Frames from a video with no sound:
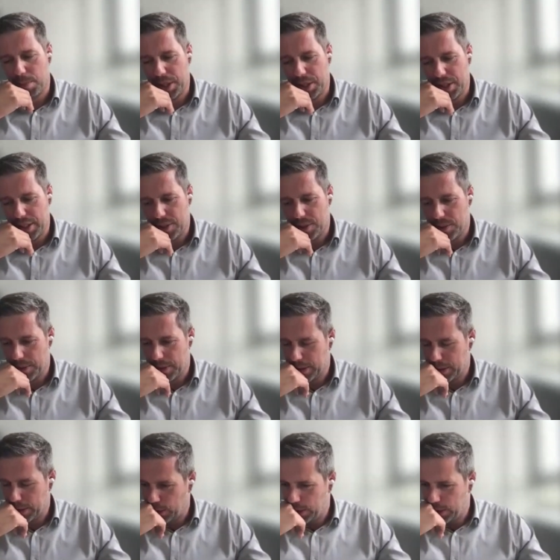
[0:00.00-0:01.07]
PhD
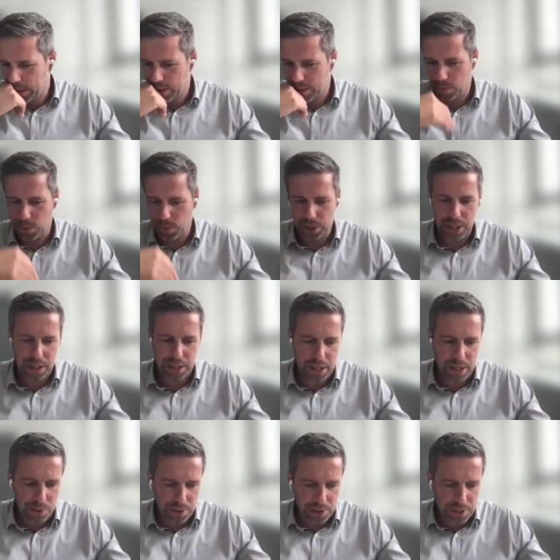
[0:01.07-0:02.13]
student who is working
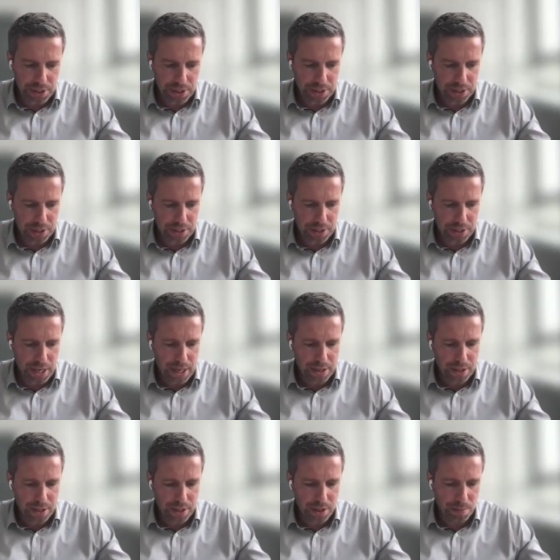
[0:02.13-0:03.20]
now on this
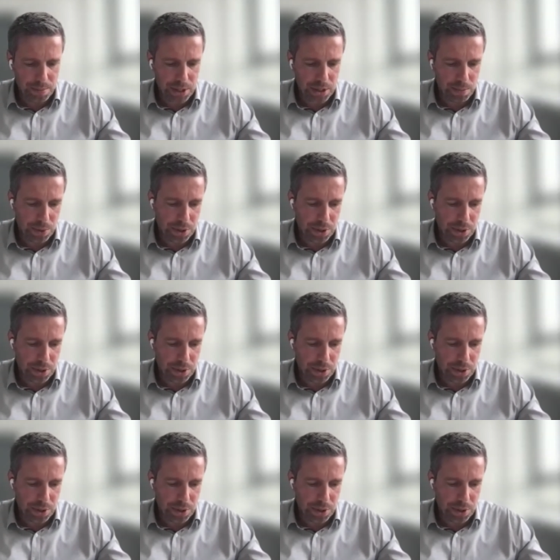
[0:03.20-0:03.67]
antihistamines.